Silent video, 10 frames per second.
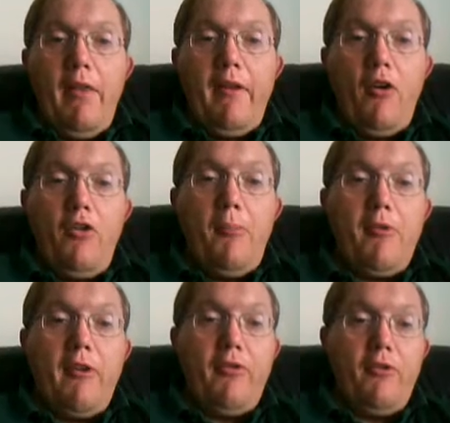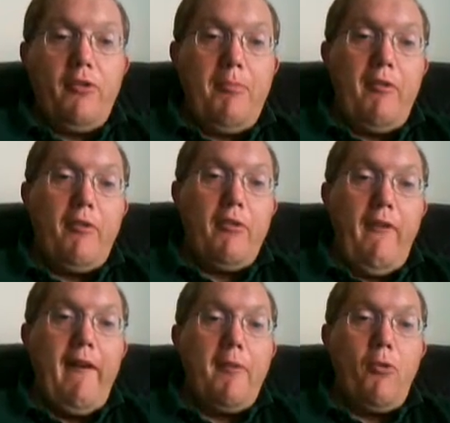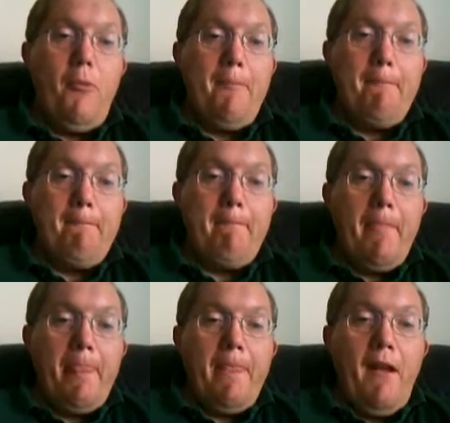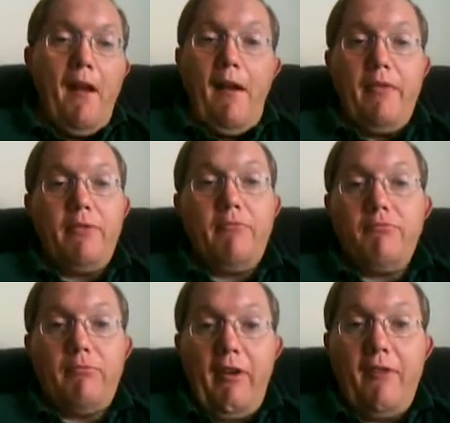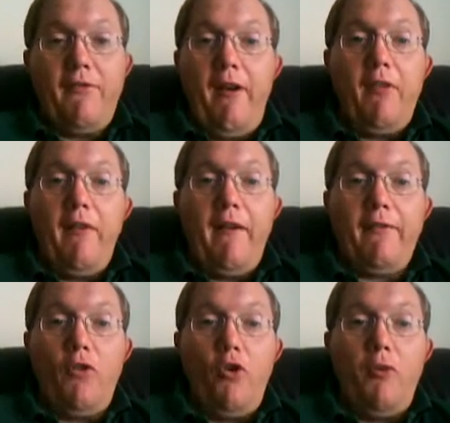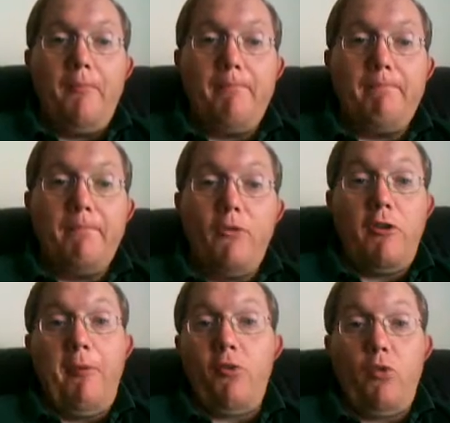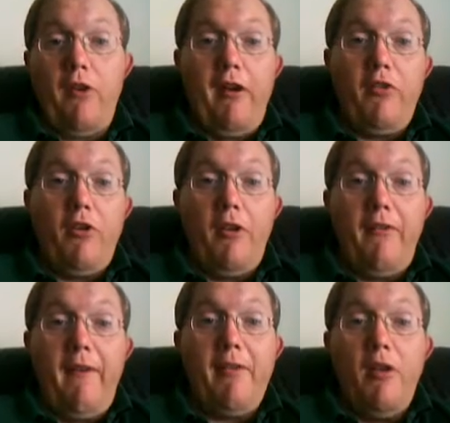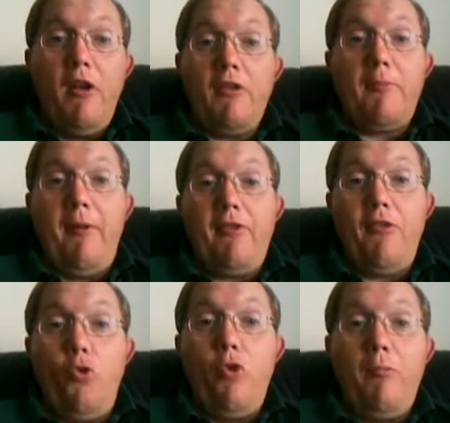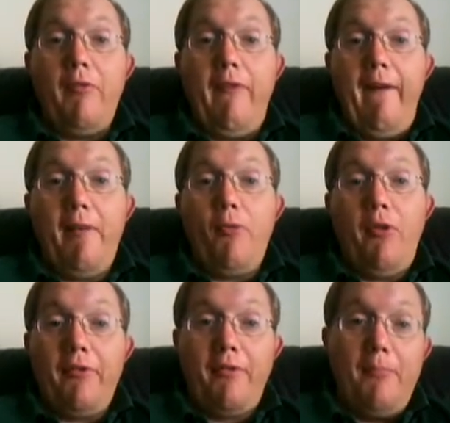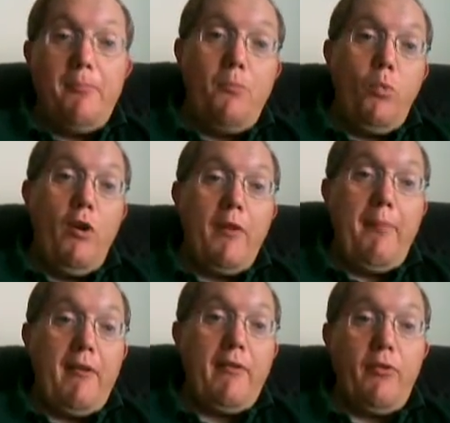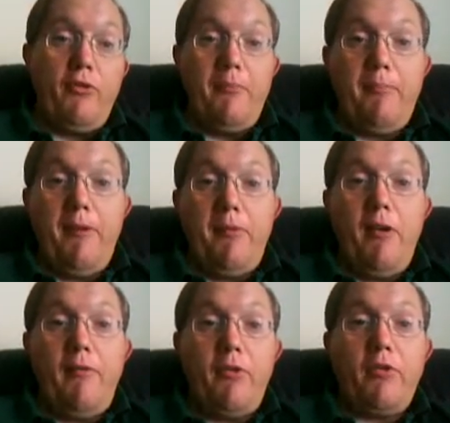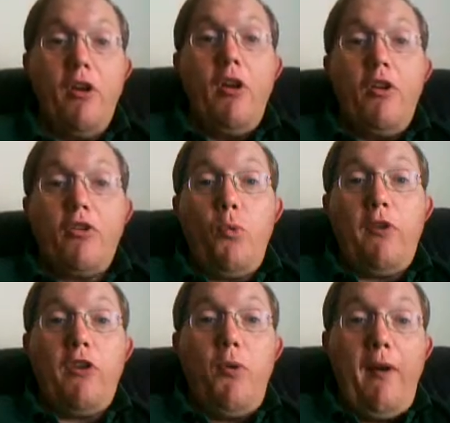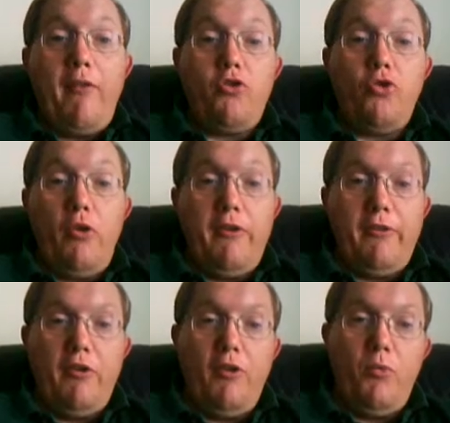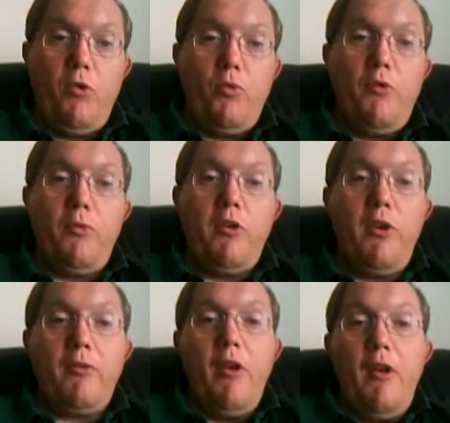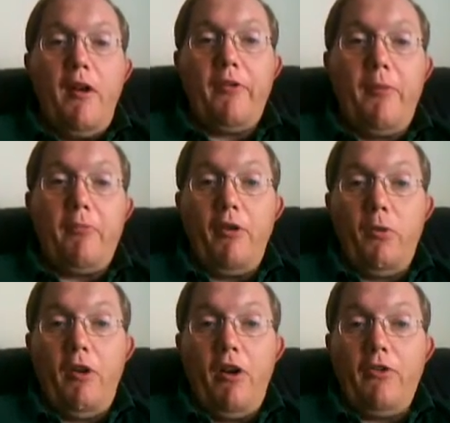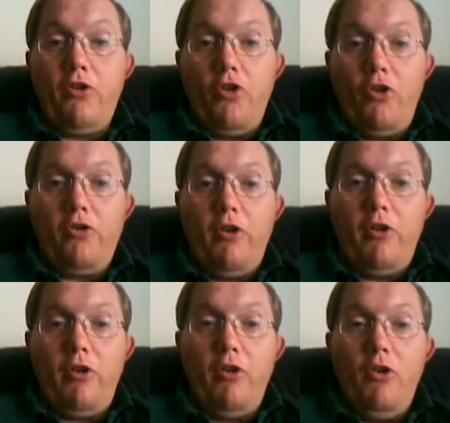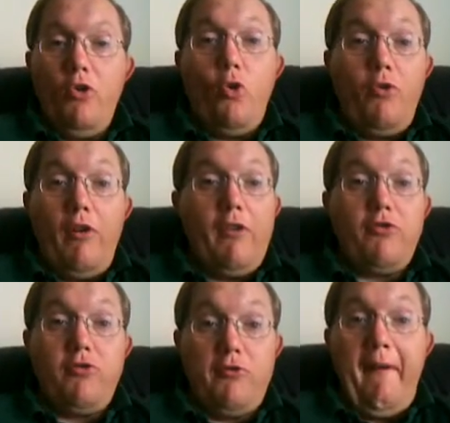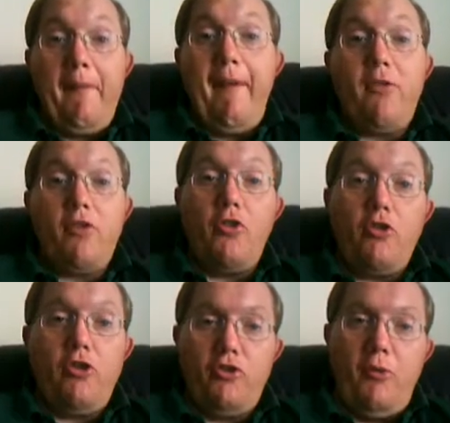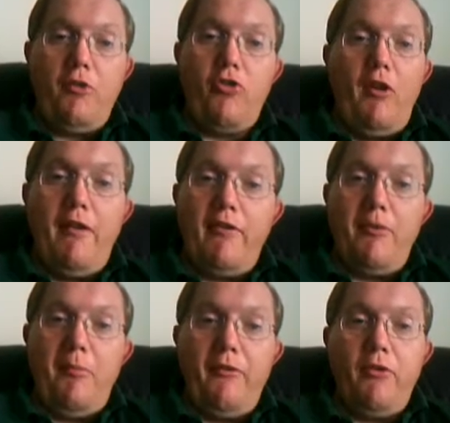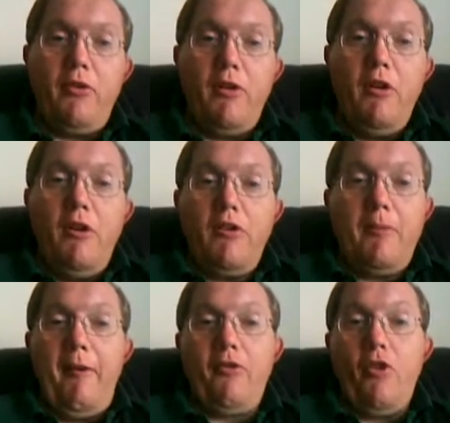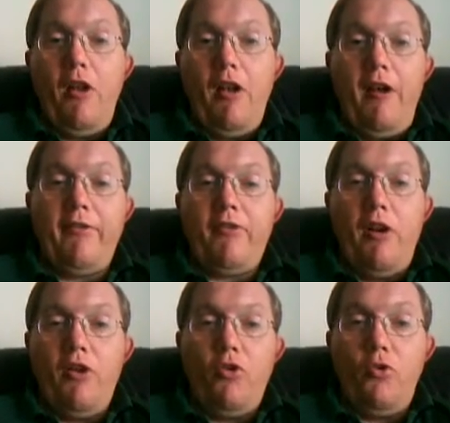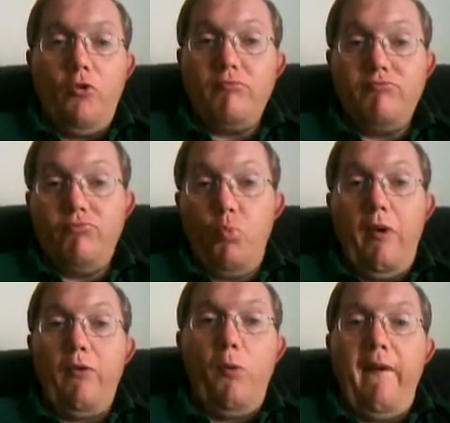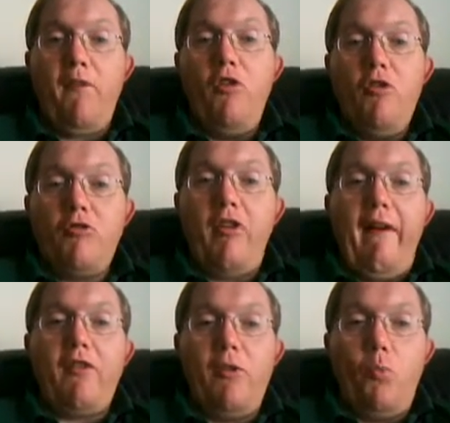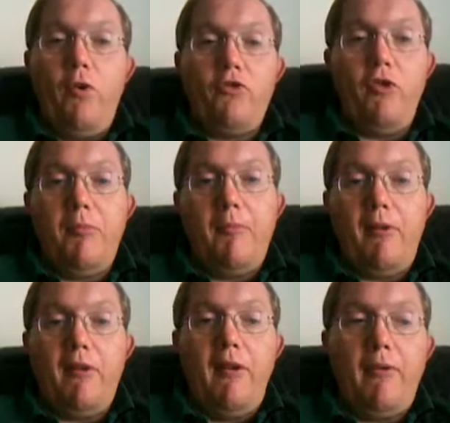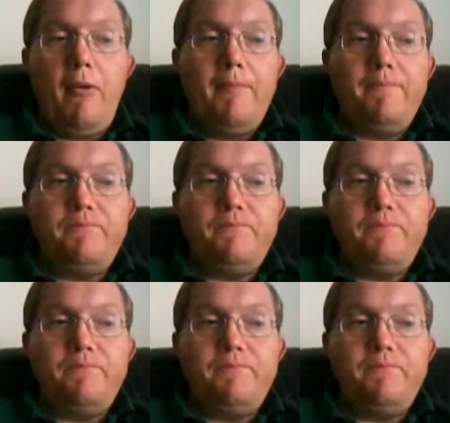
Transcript: There are a number of different methods available, and they can vary from, depends which area you live in, depends if all of them are available, and some work better for some people than others. So we do have a choice of which ones we use, and sometimes we can ask the doctor or recommend to the doctor, shall we try a different method, depends on our lifestyle or whether we react to one treatment better than the other.